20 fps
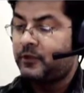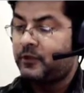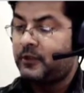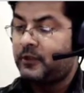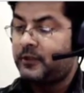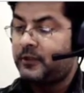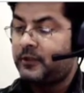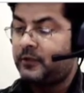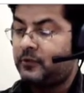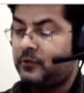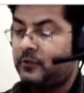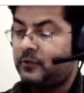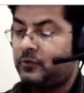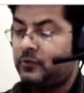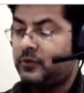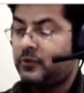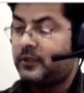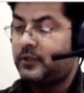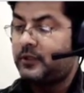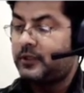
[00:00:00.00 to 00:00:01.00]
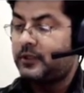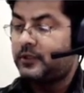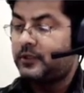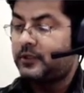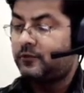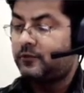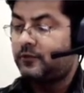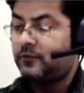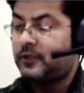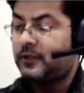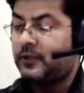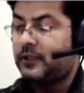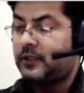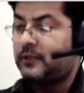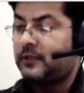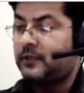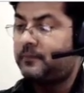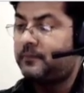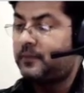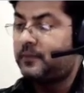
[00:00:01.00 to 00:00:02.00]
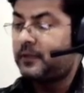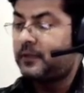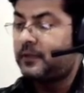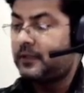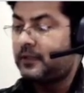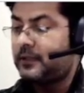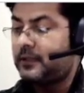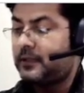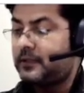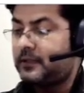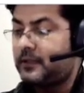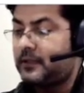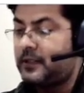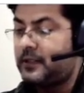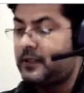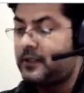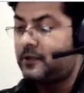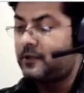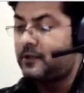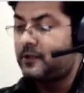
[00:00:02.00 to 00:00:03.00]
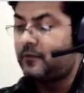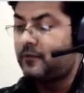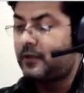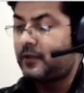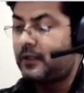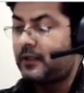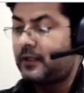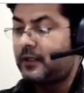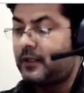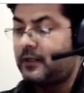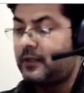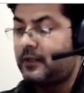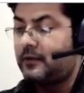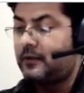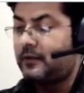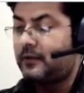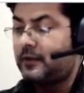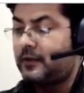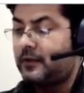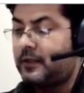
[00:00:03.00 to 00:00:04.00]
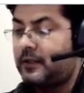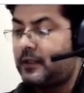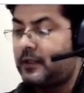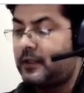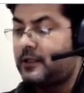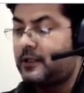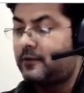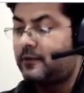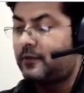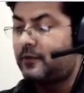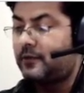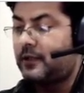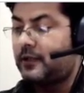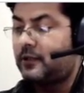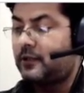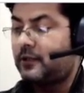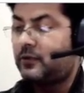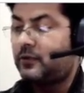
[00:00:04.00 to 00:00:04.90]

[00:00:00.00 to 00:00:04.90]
into k square plus d square k square.